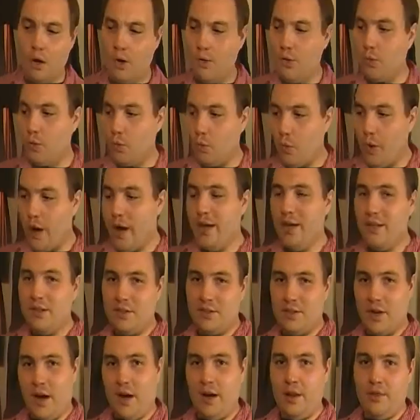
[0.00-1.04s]
On the
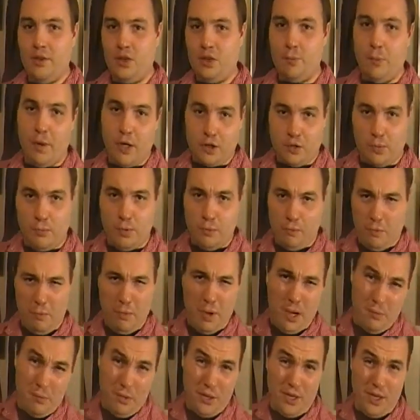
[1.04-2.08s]
right side of the spectrum, the
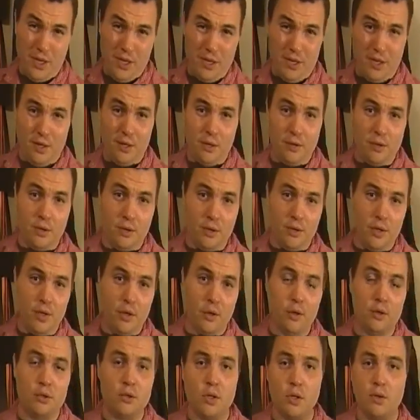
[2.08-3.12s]
Republican, the
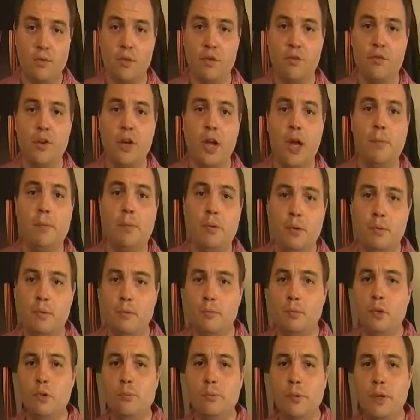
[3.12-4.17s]
neoconservative type
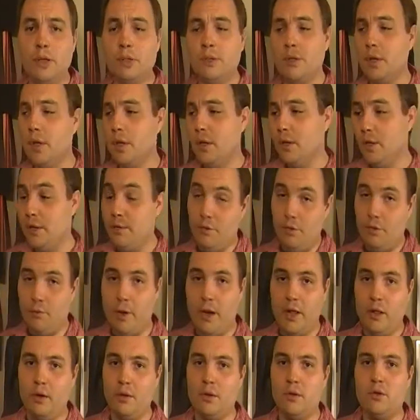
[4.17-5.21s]
movement, even the
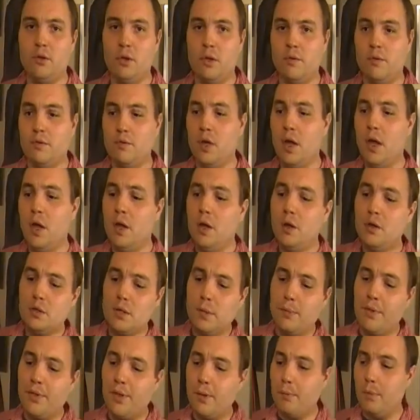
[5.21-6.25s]
regular conservatives,
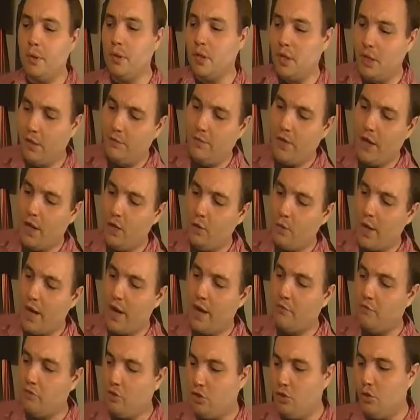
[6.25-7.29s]
some of them believe that you
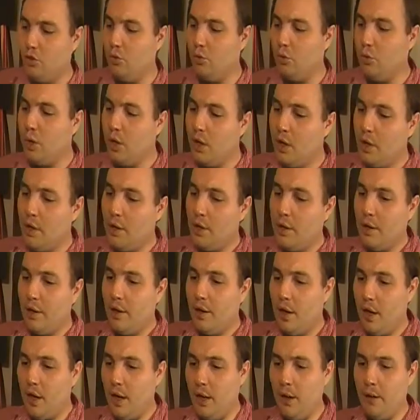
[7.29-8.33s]
have to
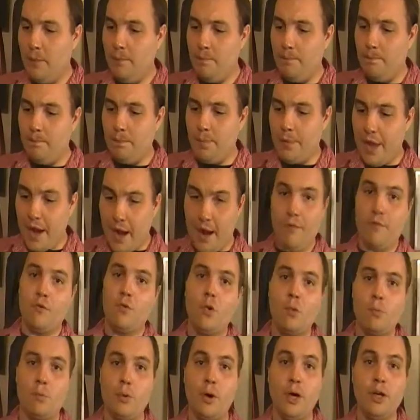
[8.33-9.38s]

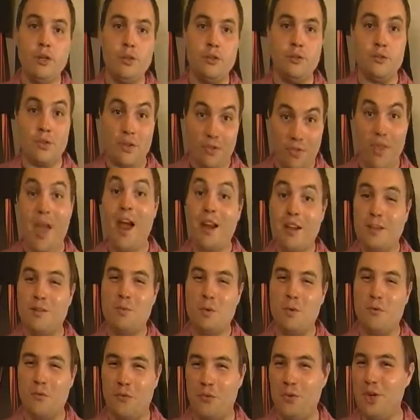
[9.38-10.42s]
have corporations, that
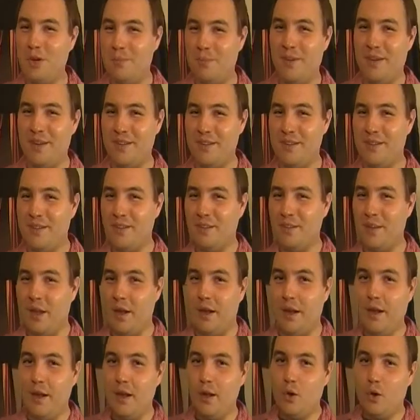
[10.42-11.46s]
is what freedom is,
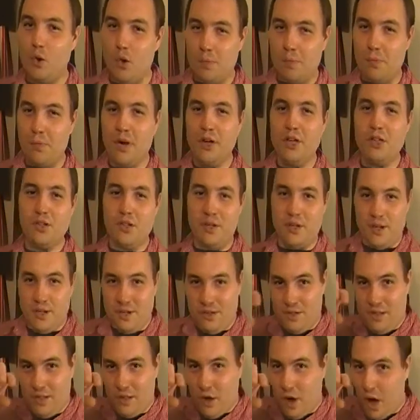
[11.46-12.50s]
that corporation
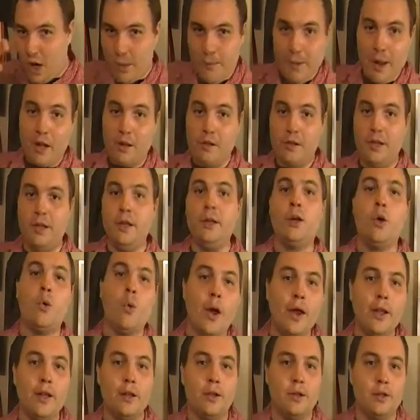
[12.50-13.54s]
is automatically
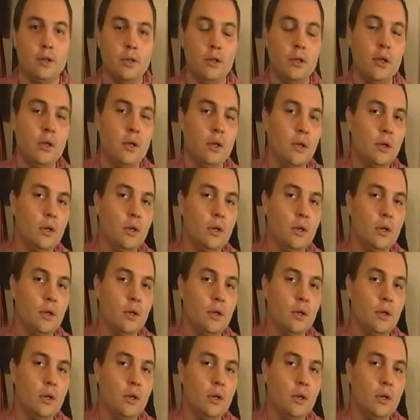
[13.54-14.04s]
equated